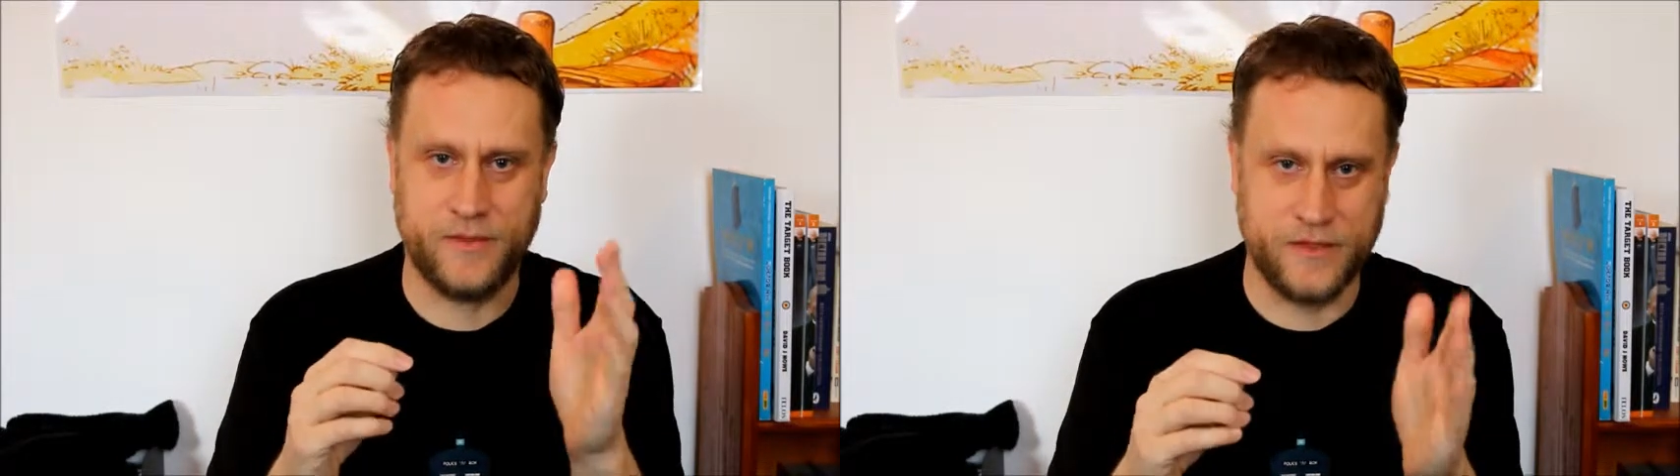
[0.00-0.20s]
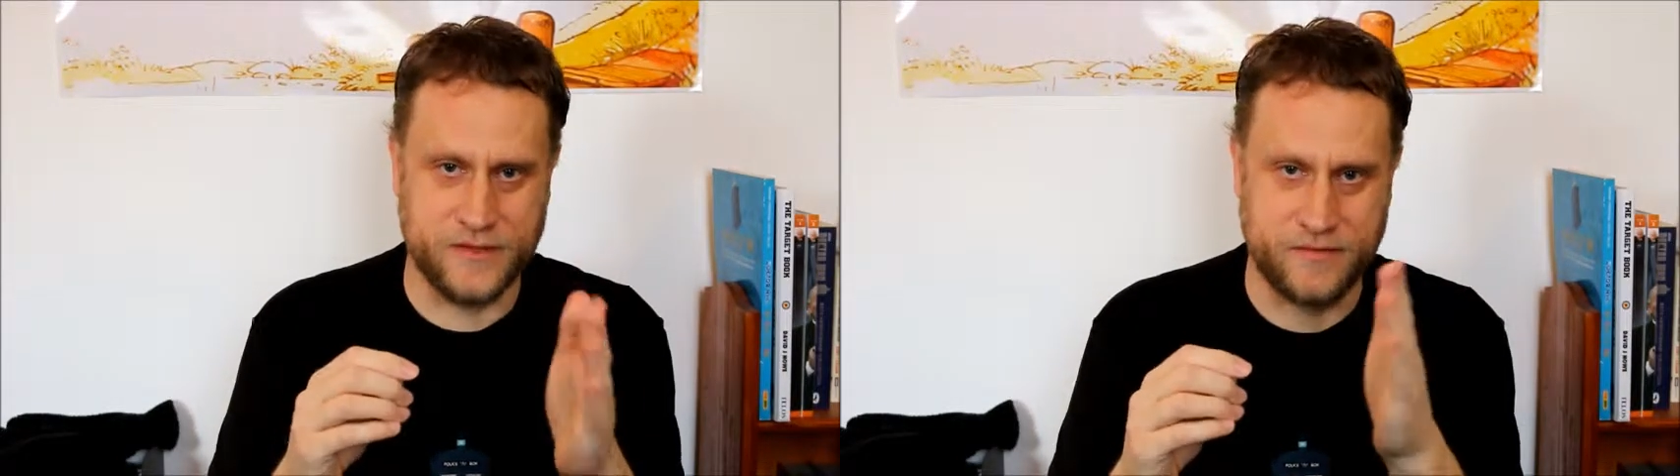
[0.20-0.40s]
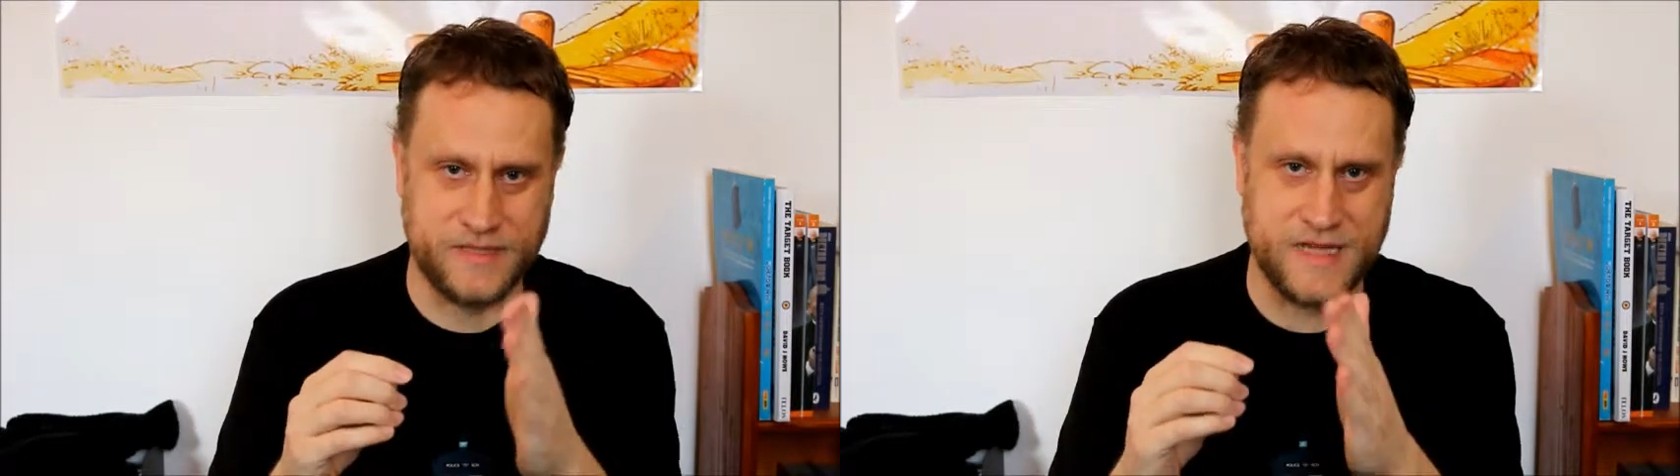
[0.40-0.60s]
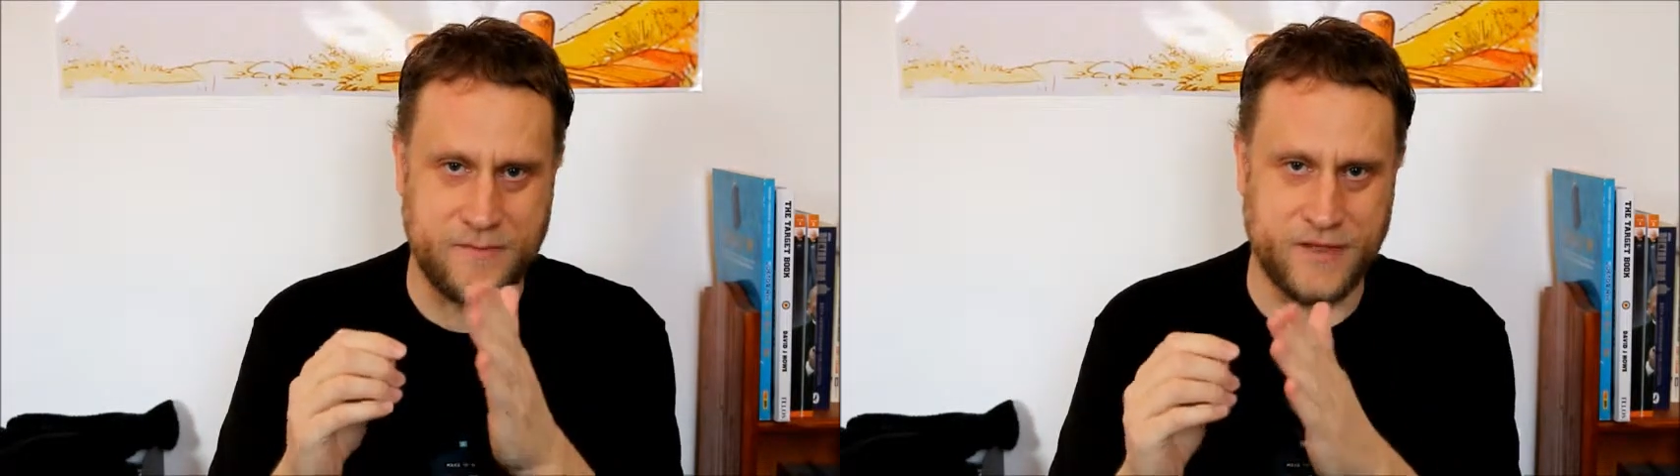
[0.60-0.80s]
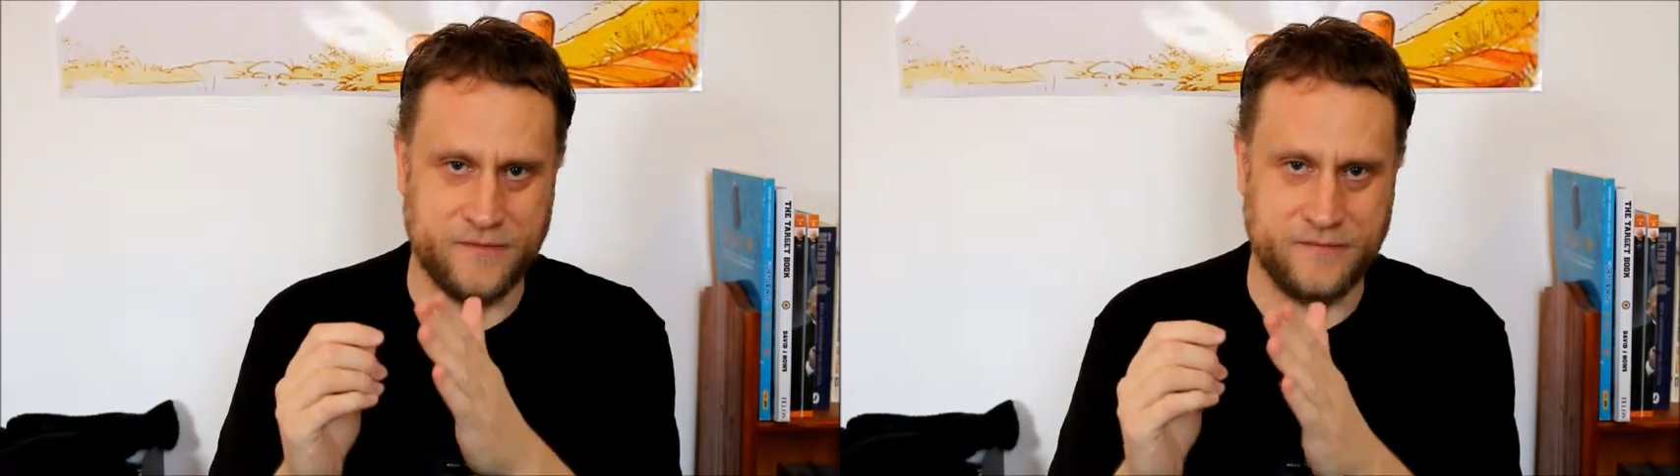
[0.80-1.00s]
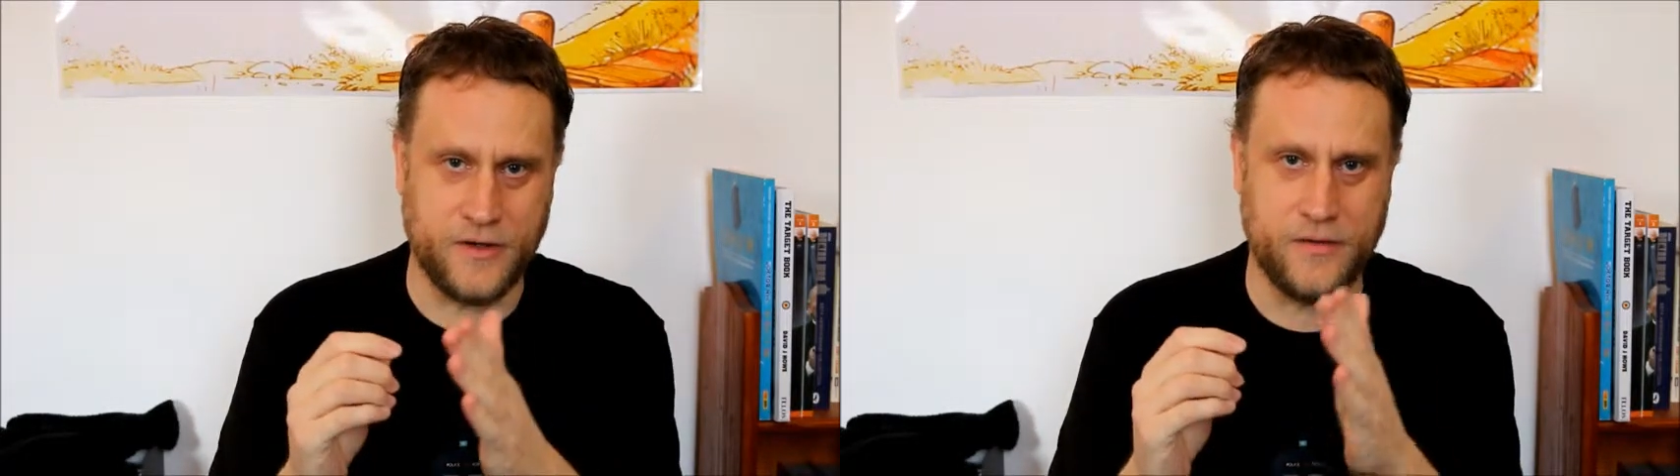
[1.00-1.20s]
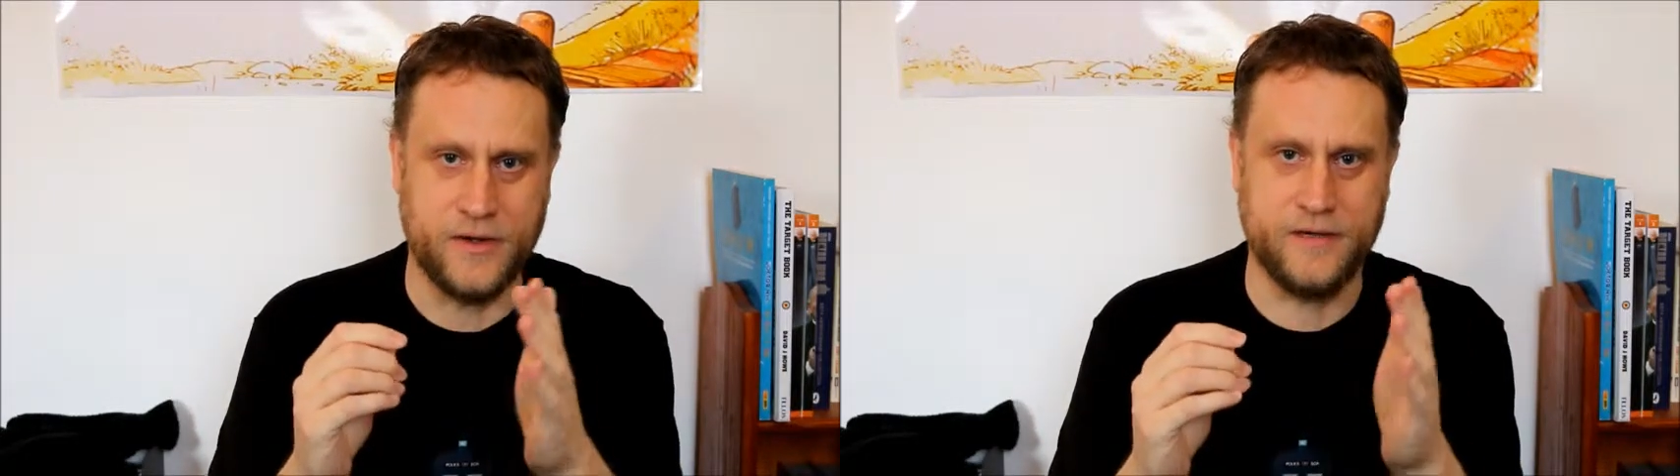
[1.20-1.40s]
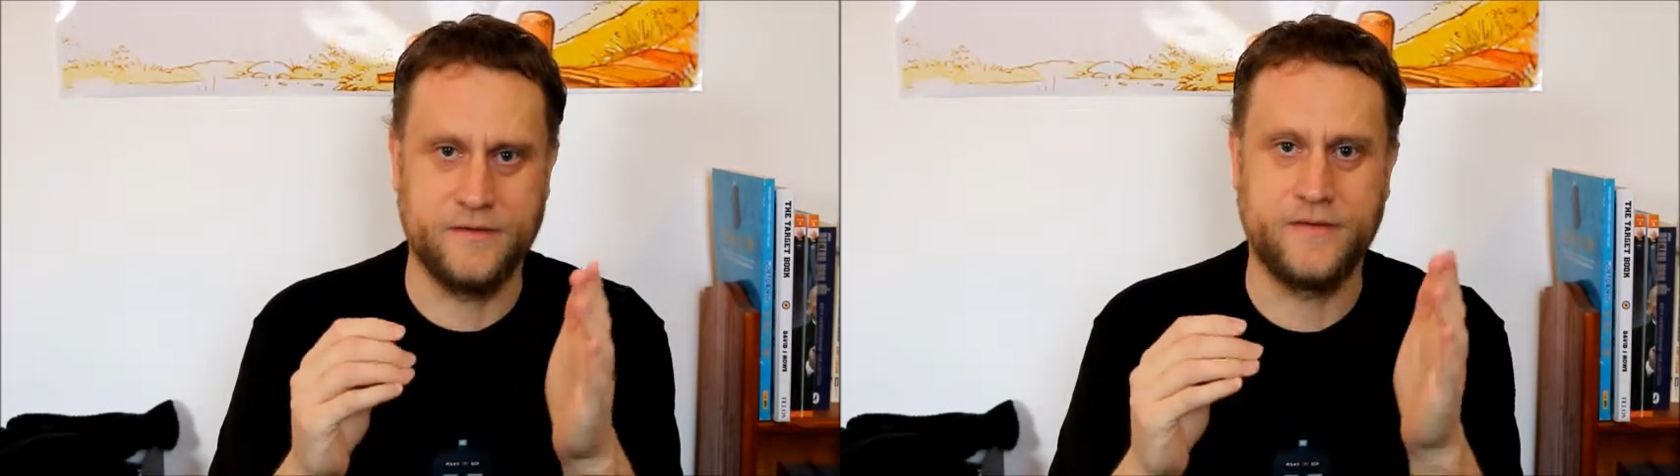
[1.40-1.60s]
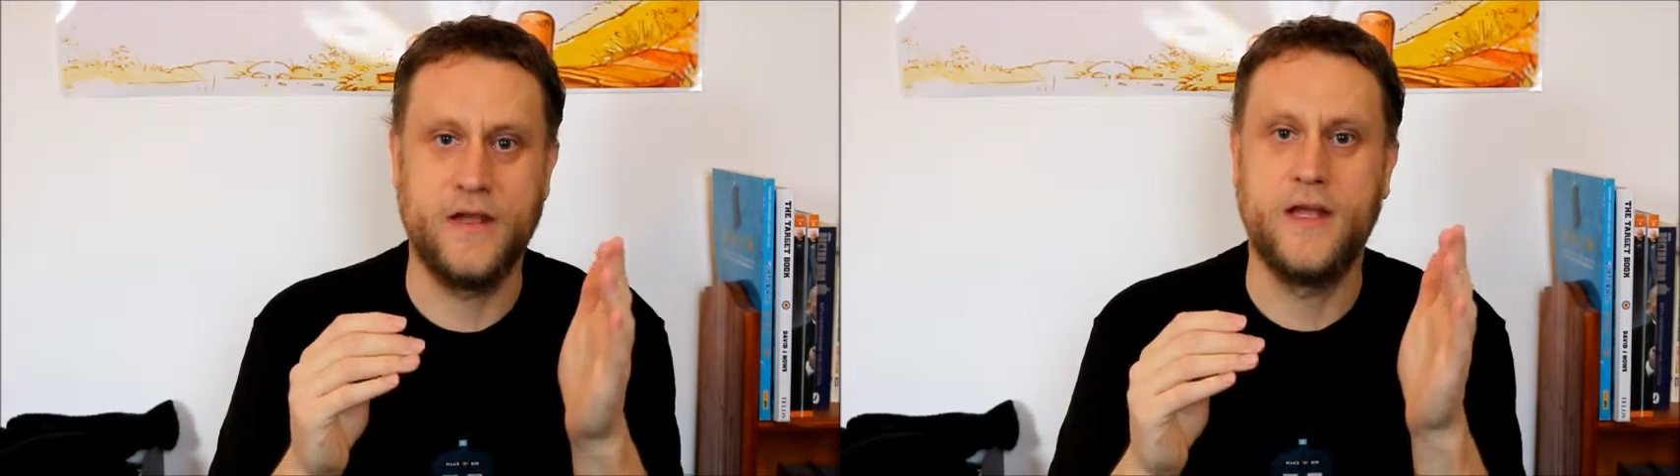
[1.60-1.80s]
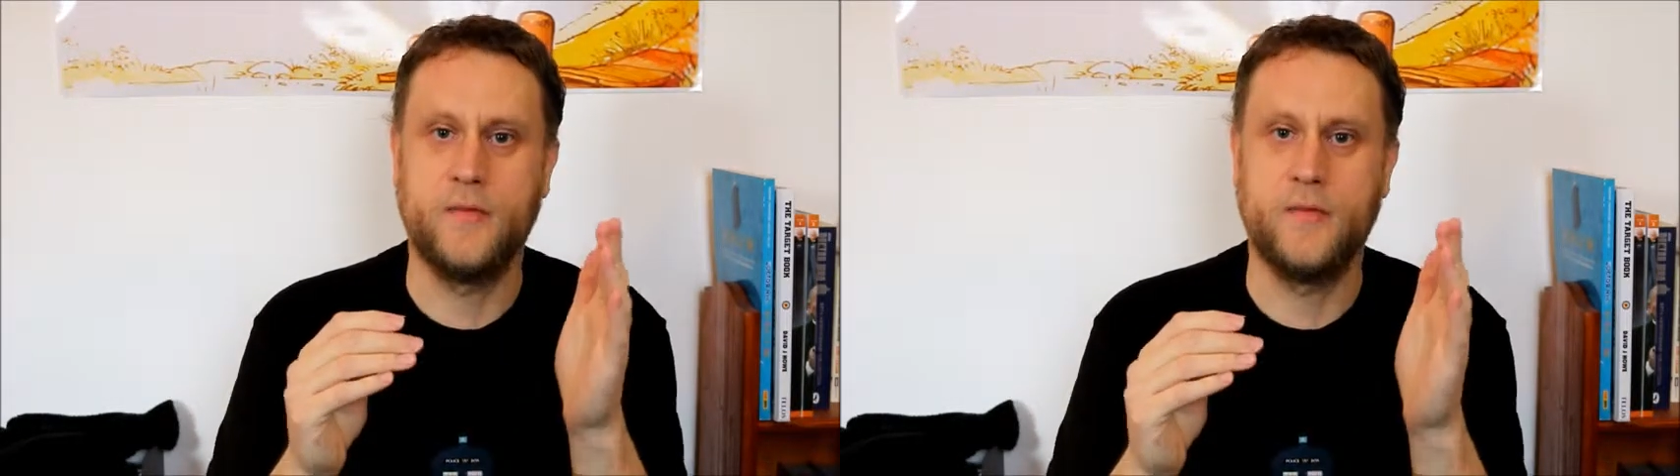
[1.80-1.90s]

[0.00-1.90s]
because of this ebbing and flowing of